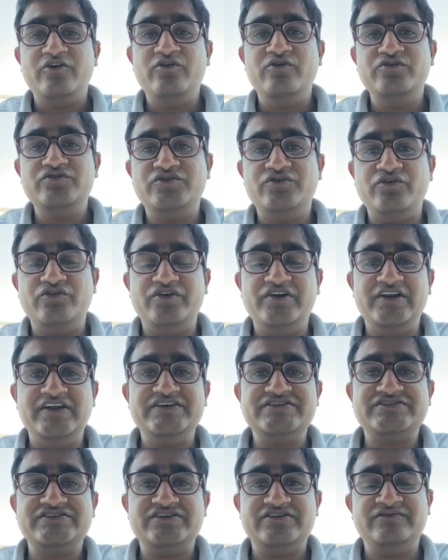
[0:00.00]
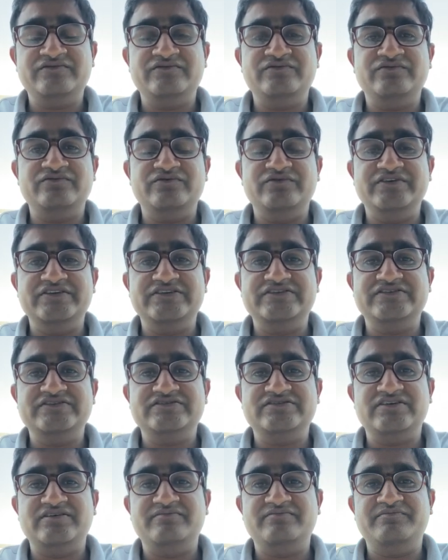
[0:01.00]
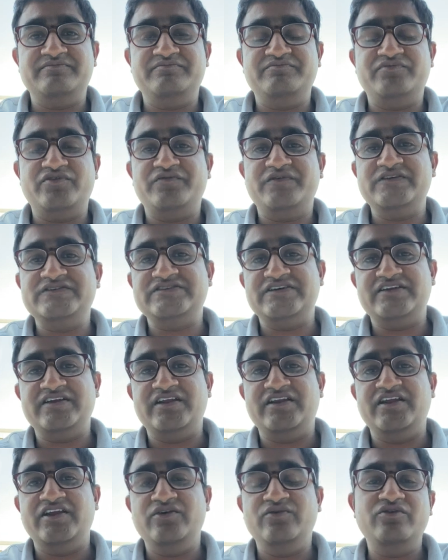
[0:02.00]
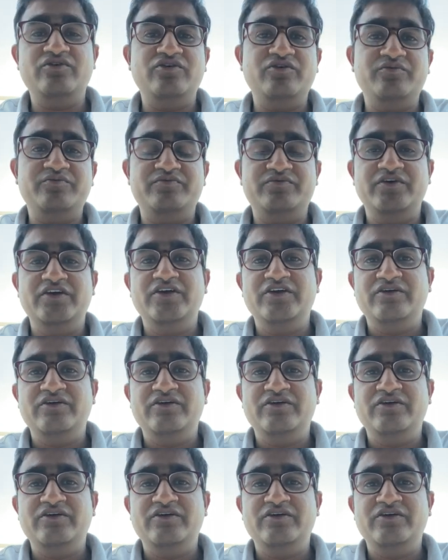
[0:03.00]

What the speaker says: good correlation with some professor in Europe